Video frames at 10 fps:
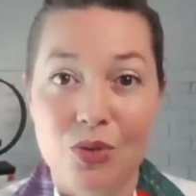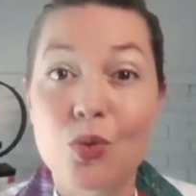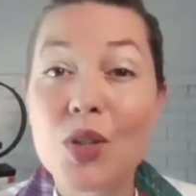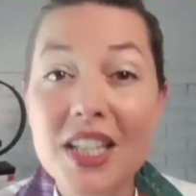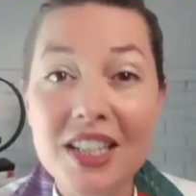
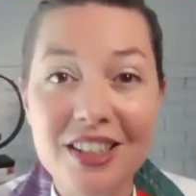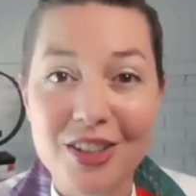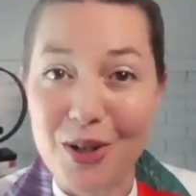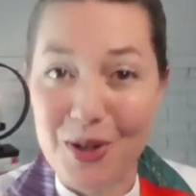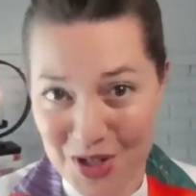
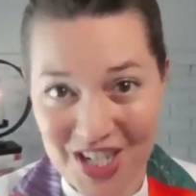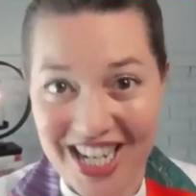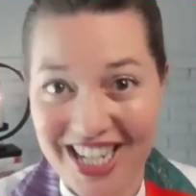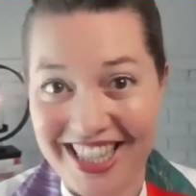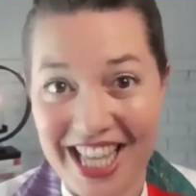
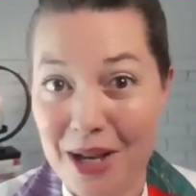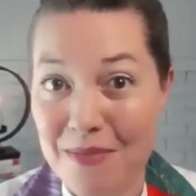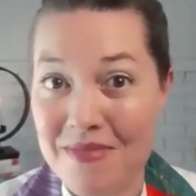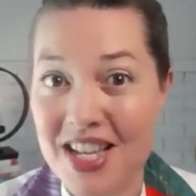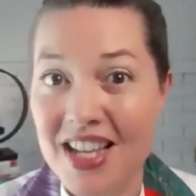Renegotiating
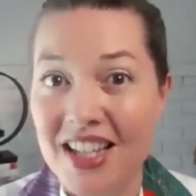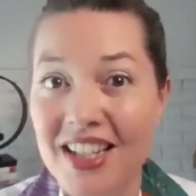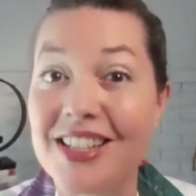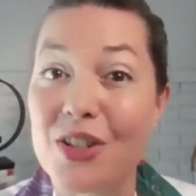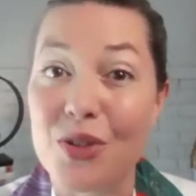them
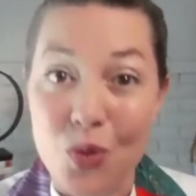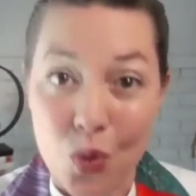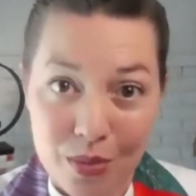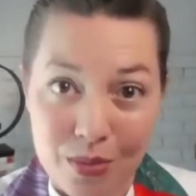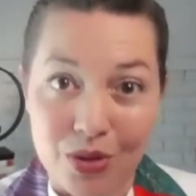is a
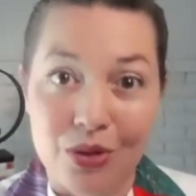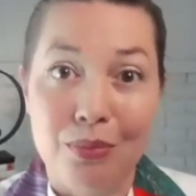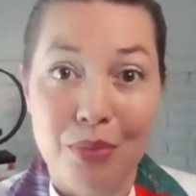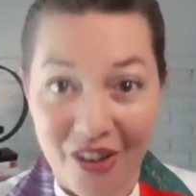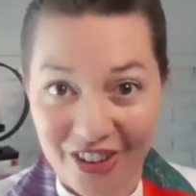normal
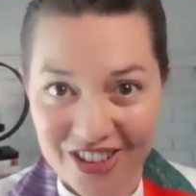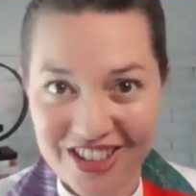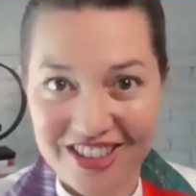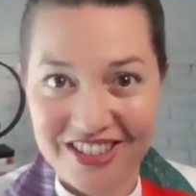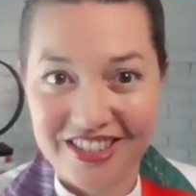
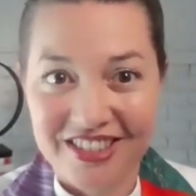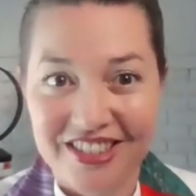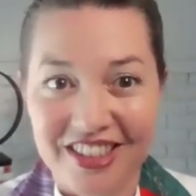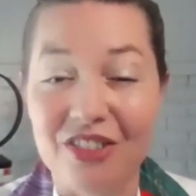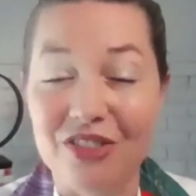part
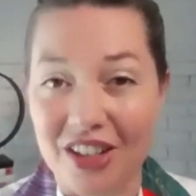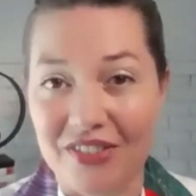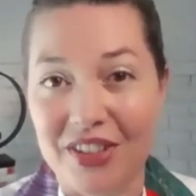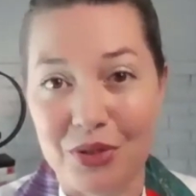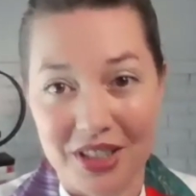of
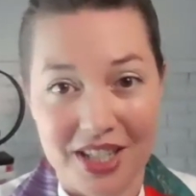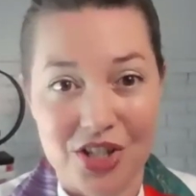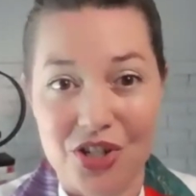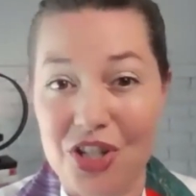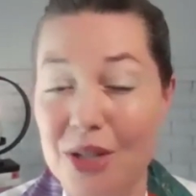loving
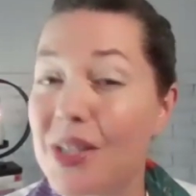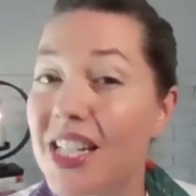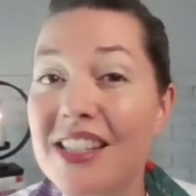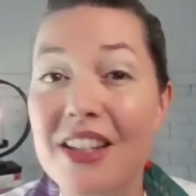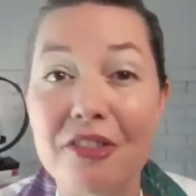relationships.
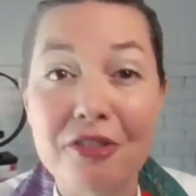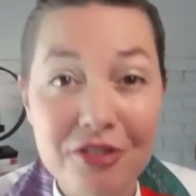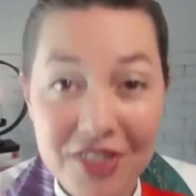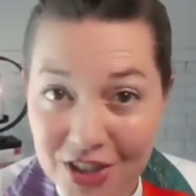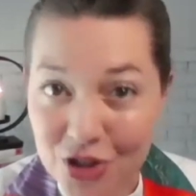It's a
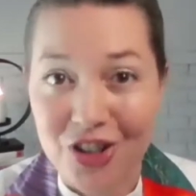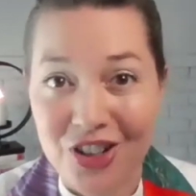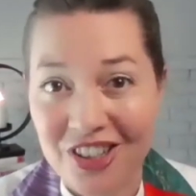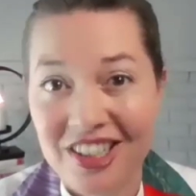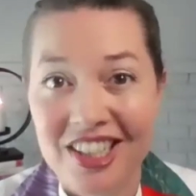
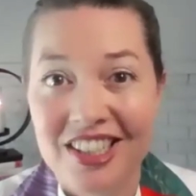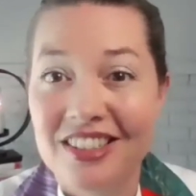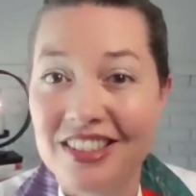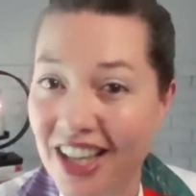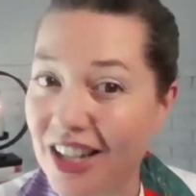feature
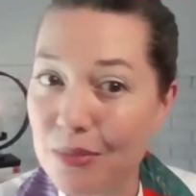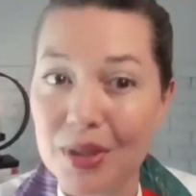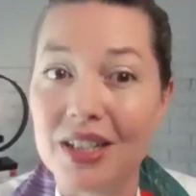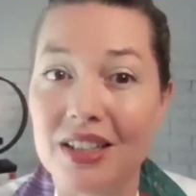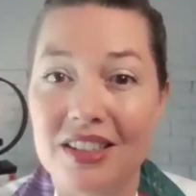not a
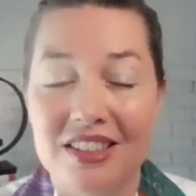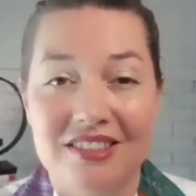bug.